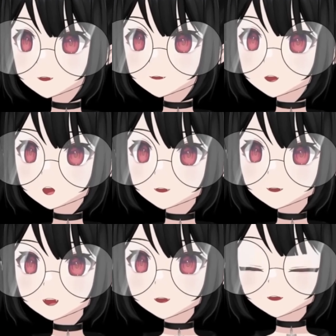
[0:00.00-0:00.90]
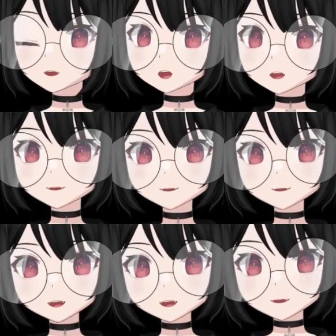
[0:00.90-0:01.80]
some potential
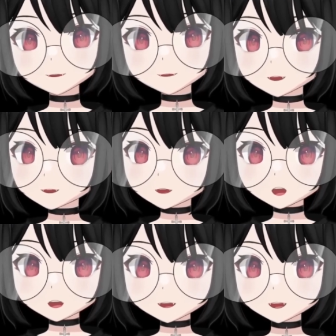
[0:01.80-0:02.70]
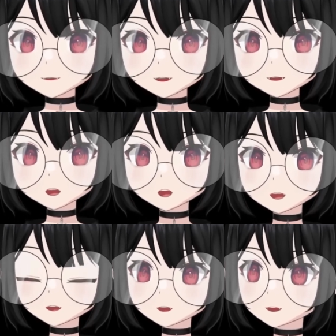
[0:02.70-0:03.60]
signs that this will be a disappointing release.